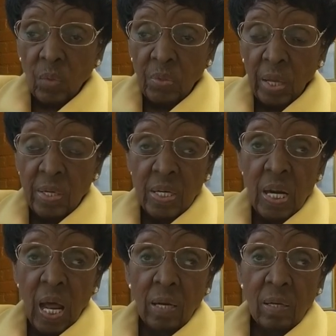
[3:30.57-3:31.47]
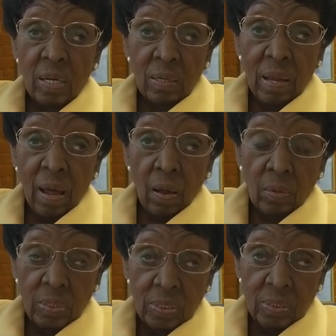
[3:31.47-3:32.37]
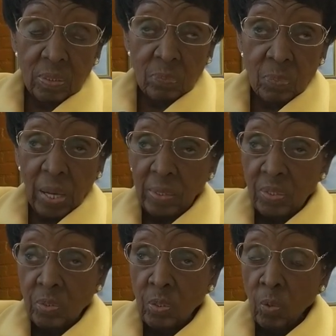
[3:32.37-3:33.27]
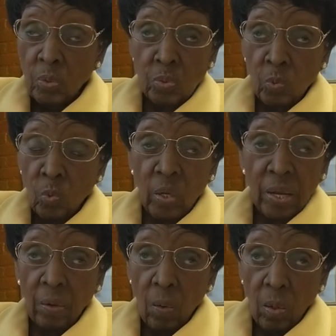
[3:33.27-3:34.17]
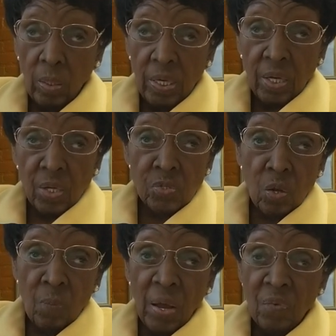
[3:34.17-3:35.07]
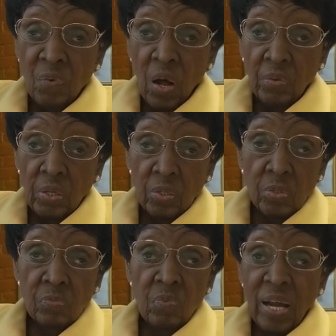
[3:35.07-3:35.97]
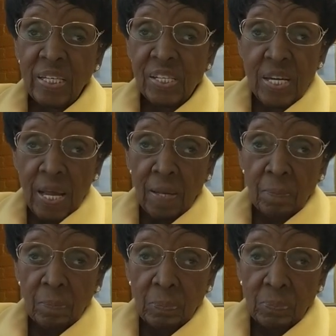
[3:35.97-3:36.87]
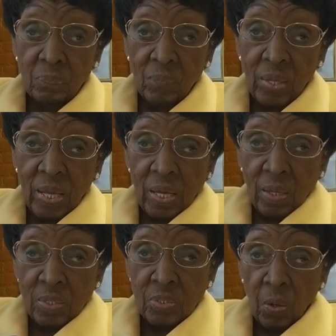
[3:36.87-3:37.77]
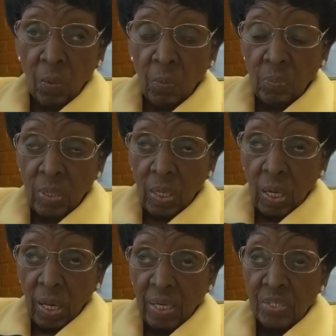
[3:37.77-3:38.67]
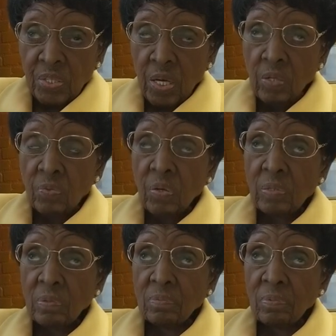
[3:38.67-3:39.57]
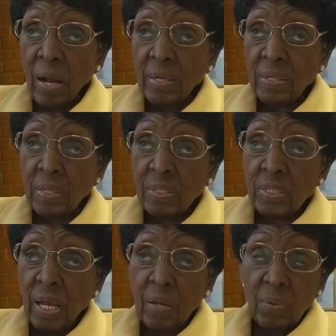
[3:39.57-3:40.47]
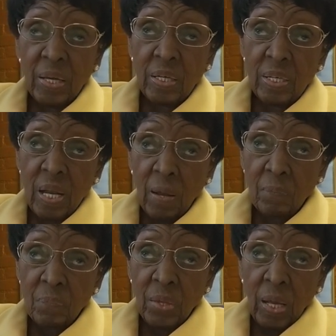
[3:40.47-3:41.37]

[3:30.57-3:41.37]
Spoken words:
they did not allow blacks to go to school at all. So my father couldn't write his name. So instead of writing his name anytime,